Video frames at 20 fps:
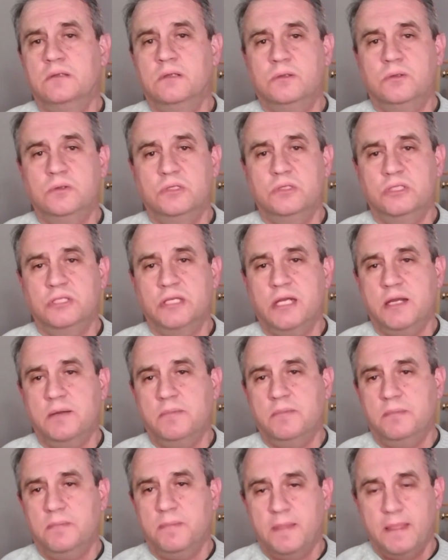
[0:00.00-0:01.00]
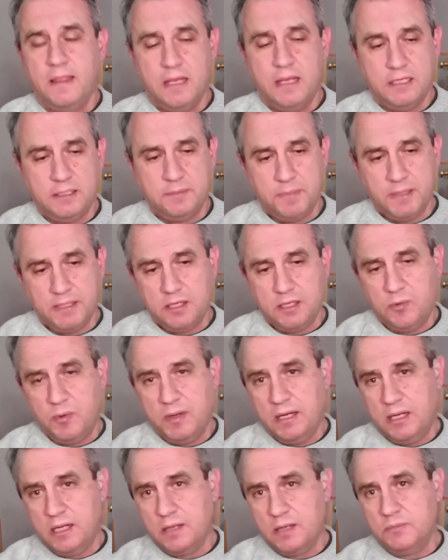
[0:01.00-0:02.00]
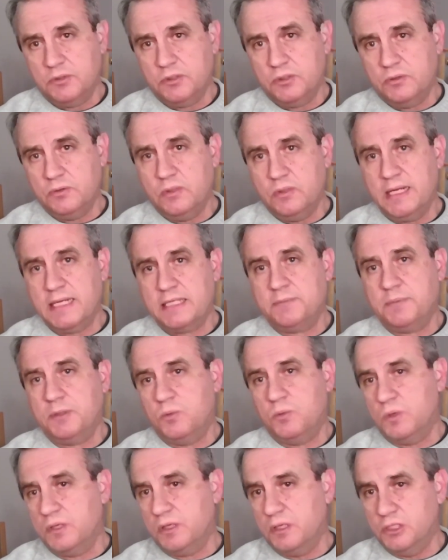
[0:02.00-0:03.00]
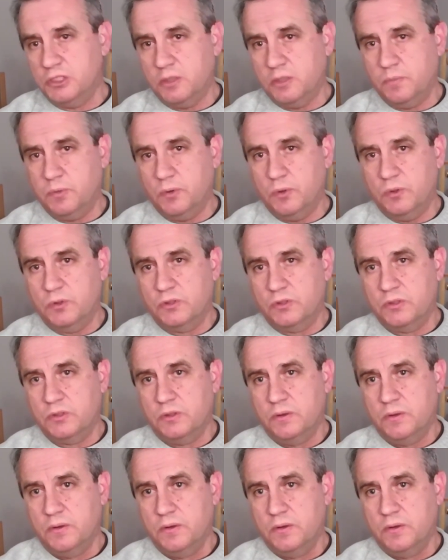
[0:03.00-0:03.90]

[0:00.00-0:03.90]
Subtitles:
to do the same, especially when it comes to expert witness reports.